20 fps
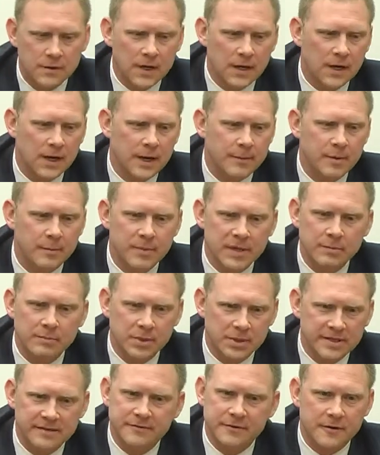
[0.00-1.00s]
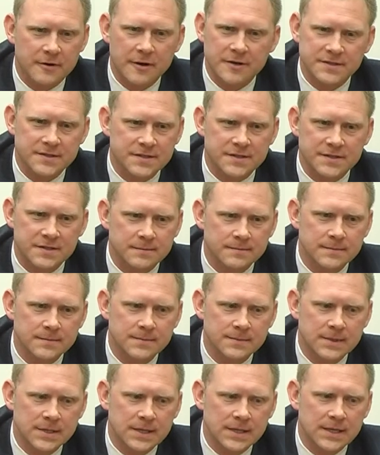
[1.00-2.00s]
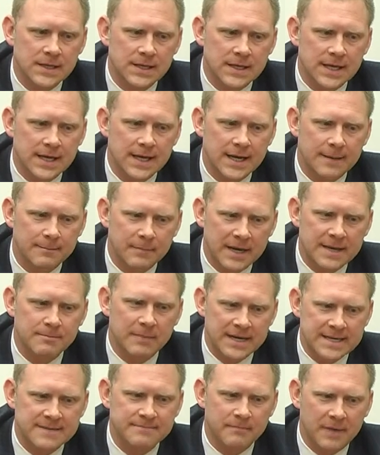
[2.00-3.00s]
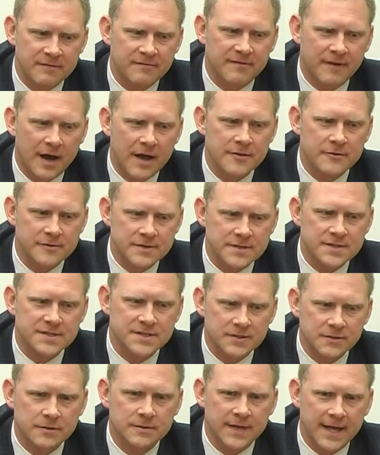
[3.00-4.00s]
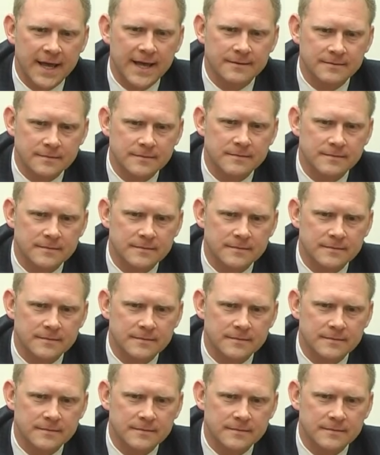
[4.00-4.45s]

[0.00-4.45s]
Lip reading: I'm a big believer in our system, and my father instilled that